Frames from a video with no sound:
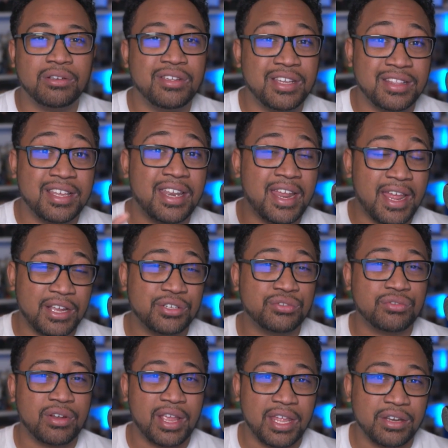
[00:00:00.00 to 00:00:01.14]
You get that
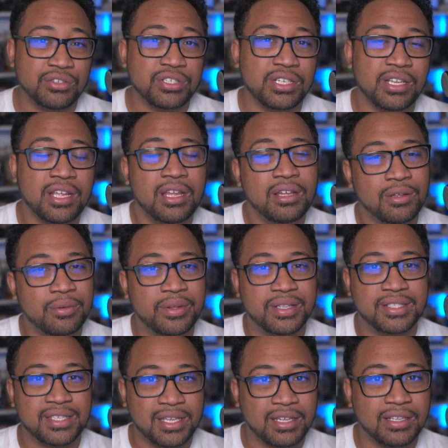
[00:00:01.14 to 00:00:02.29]
extra energy going
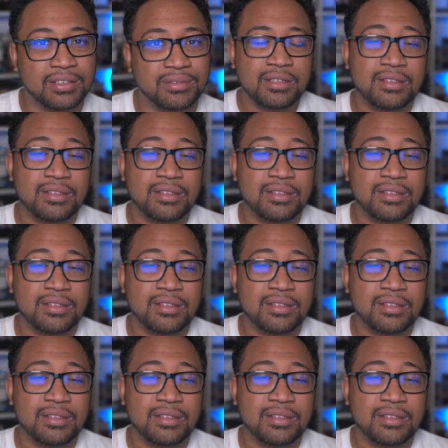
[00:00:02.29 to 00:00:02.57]
second.